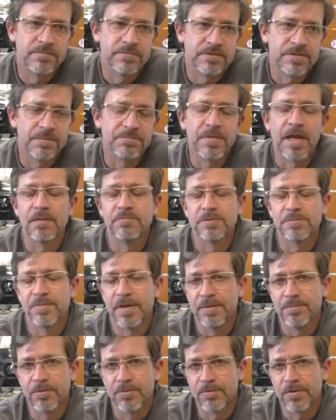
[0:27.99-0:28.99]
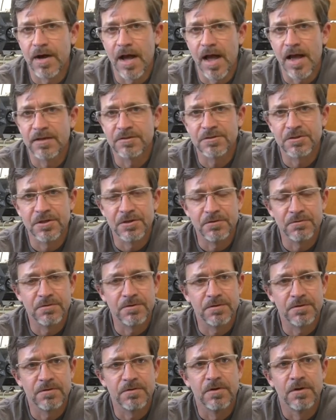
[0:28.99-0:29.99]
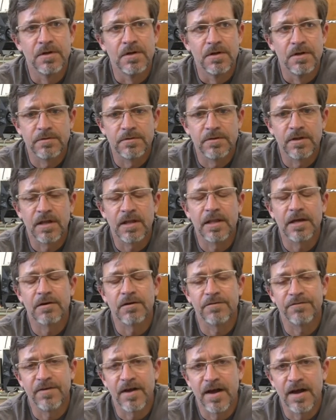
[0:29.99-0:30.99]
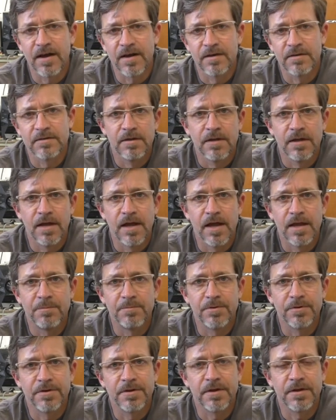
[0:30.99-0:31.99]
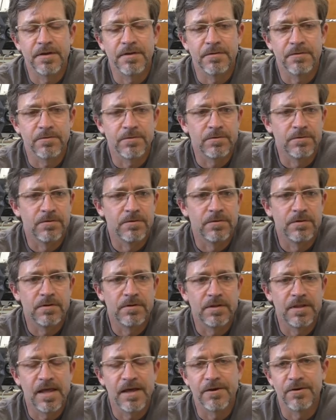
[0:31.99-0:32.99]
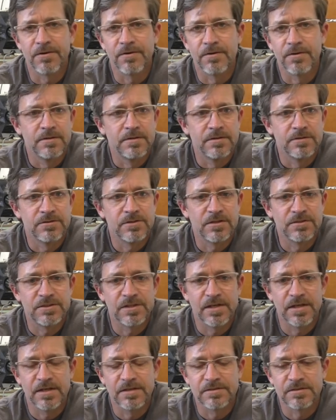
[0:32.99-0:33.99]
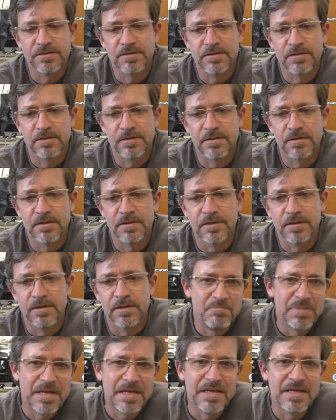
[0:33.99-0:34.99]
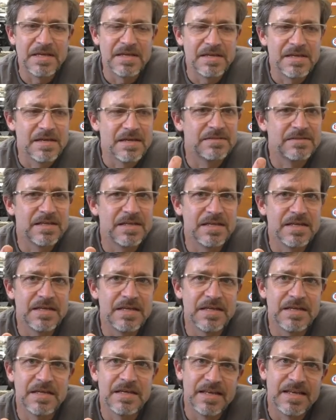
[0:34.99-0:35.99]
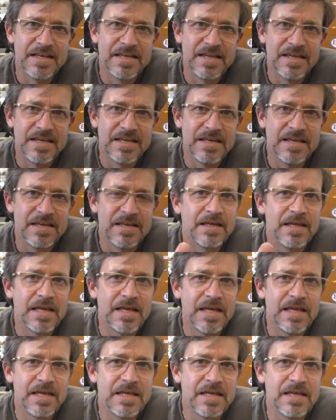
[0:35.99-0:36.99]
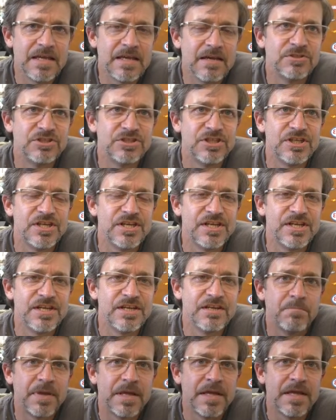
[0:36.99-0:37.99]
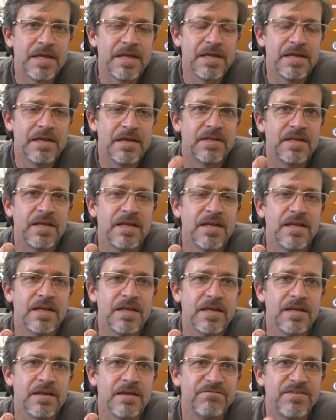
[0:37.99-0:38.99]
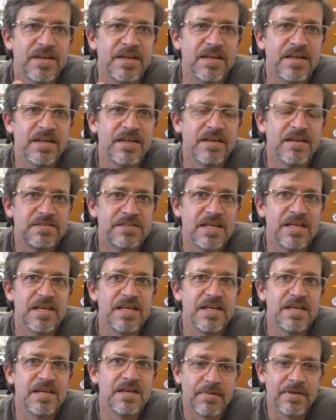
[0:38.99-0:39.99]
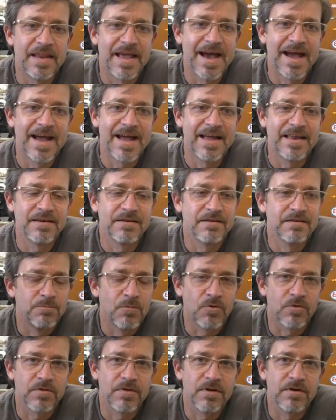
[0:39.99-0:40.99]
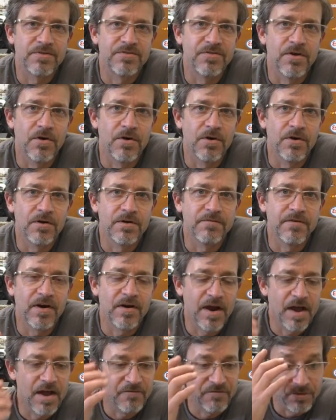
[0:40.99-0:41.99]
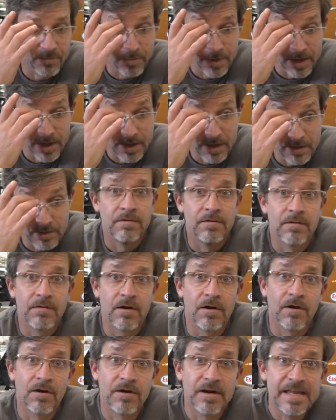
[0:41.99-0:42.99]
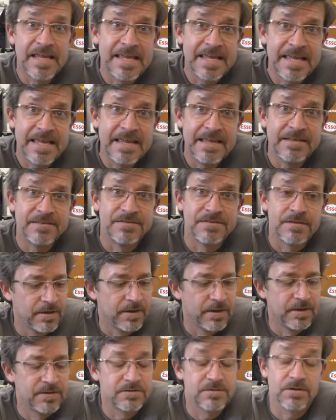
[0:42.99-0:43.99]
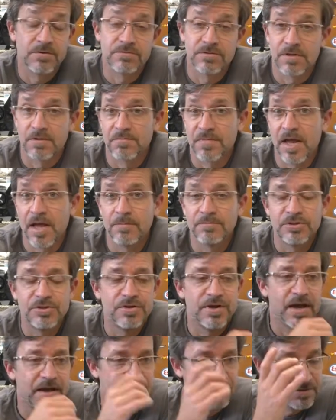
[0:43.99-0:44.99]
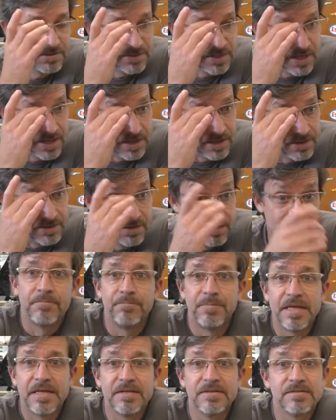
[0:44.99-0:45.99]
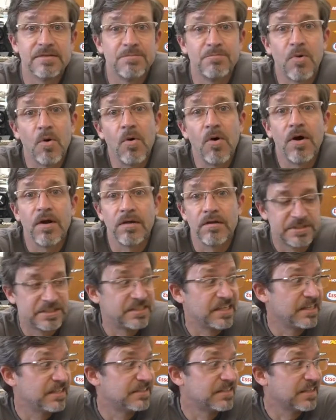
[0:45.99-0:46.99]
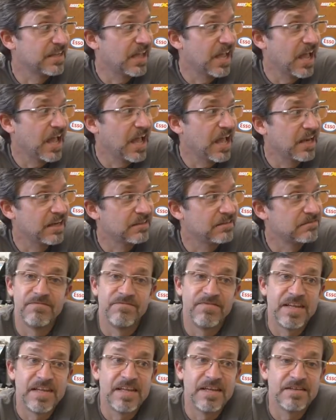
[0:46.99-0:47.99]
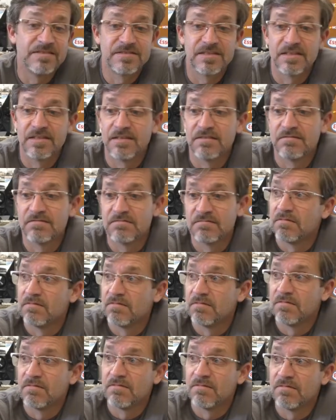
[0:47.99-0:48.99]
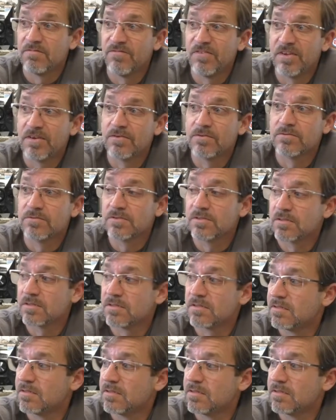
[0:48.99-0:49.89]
Sometimes people will ask you to clarify a particular letter, such as B, C, D, E, G, P, T, V, Z. 9, more than a third of our alphabet are E's. And so sometimes you have to say B as in boy, C as in cat, V as in vittles.